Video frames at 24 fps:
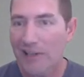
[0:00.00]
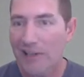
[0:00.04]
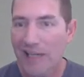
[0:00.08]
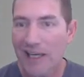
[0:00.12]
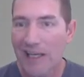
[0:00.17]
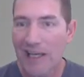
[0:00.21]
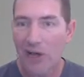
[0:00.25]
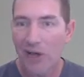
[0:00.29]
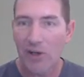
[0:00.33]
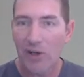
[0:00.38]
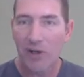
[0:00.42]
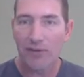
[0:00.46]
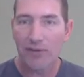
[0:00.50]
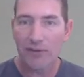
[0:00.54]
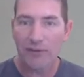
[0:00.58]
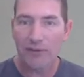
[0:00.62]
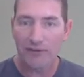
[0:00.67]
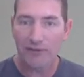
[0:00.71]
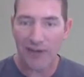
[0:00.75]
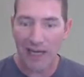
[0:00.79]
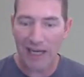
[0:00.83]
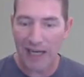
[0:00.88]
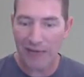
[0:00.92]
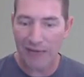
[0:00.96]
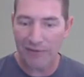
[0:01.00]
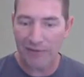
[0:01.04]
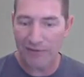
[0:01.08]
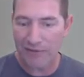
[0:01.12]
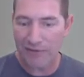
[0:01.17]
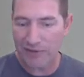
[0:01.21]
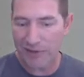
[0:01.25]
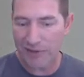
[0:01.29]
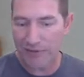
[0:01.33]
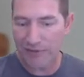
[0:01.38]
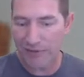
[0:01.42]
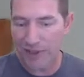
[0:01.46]
held off at five
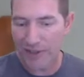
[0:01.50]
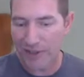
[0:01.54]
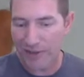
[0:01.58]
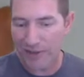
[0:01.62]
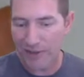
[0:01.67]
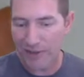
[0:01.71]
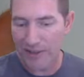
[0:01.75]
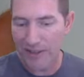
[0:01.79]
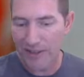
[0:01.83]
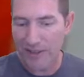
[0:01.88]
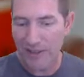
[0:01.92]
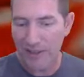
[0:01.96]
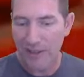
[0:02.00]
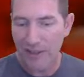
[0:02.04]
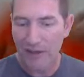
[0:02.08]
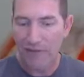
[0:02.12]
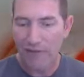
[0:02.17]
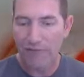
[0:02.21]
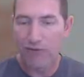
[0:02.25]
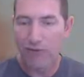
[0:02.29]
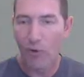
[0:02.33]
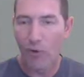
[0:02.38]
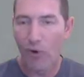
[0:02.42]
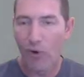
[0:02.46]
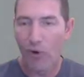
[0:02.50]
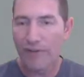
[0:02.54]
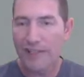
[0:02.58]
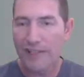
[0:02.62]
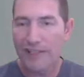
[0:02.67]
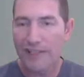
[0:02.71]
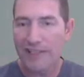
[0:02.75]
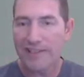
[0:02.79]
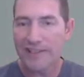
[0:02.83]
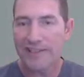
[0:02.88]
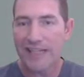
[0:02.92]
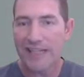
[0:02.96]
because I figured four of
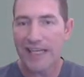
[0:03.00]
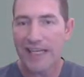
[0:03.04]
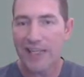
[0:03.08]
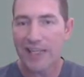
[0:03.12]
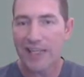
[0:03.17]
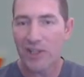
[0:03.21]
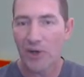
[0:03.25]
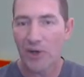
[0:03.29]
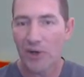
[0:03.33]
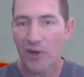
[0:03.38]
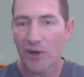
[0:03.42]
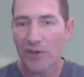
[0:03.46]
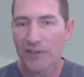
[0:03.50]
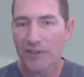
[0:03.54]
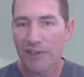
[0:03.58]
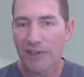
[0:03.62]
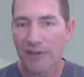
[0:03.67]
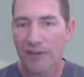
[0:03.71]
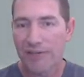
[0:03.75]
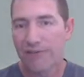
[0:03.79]
these is 80 cards at